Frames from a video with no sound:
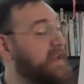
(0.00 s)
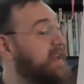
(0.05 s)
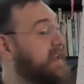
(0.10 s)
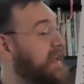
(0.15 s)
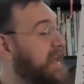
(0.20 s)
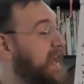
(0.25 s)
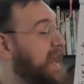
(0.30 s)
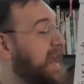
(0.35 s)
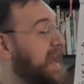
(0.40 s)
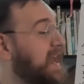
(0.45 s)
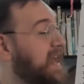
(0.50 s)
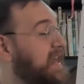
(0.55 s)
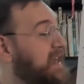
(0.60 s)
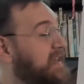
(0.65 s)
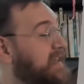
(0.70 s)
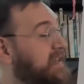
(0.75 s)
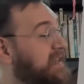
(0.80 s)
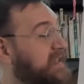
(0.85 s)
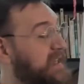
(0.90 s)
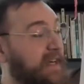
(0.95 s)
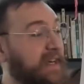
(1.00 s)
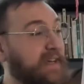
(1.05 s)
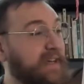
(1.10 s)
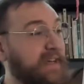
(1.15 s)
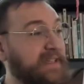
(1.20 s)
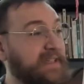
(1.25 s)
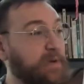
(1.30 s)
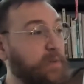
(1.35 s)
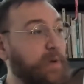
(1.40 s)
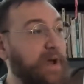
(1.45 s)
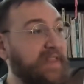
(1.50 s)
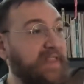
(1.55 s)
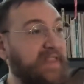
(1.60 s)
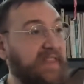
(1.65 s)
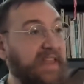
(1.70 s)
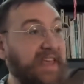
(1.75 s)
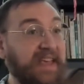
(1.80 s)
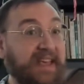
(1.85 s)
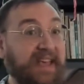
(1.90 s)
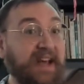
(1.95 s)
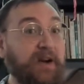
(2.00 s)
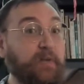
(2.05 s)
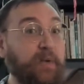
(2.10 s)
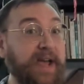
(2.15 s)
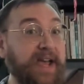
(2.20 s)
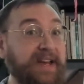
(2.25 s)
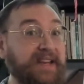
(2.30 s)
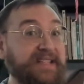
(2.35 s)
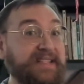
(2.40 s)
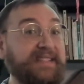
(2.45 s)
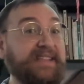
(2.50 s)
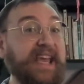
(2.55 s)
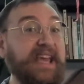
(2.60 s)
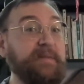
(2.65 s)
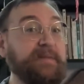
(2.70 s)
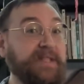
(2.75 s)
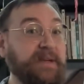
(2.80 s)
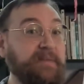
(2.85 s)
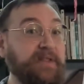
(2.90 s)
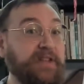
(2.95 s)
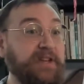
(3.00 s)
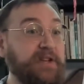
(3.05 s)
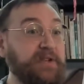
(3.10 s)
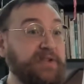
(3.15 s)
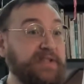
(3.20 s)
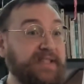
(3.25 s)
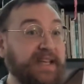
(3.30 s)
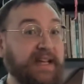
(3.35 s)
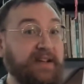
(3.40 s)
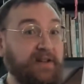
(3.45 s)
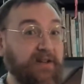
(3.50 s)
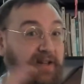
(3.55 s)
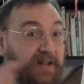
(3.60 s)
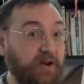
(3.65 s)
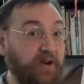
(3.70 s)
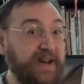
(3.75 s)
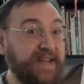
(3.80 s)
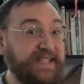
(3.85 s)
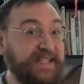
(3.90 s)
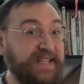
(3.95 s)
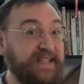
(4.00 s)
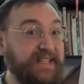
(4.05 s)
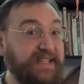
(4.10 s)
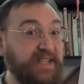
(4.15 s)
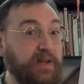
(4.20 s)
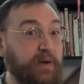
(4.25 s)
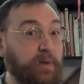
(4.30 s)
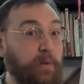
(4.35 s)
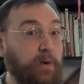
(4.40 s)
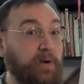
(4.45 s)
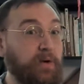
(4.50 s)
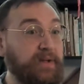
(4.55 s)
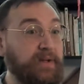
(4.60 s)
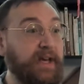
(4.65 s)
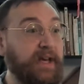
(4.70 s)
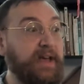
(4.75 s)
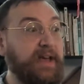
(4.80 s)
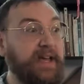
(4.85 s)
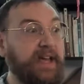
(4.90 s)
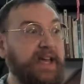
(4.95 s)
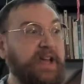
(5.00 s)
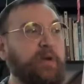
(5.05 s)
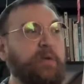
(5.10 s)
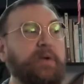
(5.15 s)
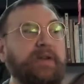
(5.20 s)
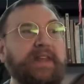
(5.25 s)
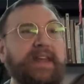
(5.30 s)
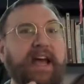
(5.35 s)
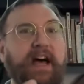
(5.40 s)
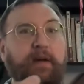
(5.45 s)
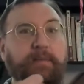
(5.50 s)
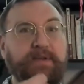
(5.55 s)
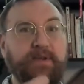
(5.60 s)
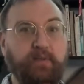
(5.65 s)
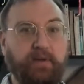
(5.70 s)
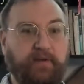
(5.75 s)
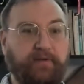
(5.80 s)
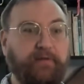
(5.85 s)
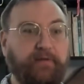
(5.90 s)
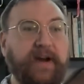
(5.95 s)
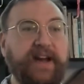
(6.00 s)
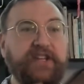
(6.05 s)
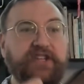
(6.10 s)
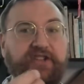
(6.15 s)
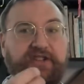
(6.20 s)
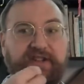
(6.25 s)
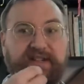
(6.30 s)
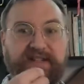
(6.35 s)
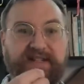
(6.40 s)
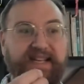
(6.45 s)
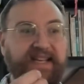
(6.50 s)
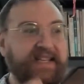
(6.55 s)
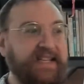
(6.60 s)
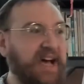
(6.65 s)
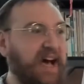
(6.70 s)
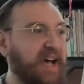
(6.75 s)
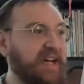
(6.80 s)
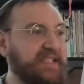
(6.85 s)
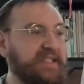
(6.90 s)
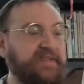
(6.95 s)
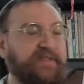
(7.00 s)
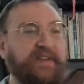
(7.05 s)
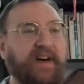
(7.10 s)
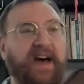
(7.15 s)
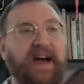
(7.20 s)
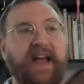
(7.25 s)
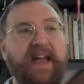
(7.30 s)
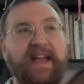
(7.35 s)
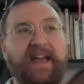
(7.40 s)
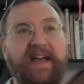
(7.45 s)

and is a way that they can get away and escape some of the news cycle and craziness of the world, it really helps refresh, detoxify,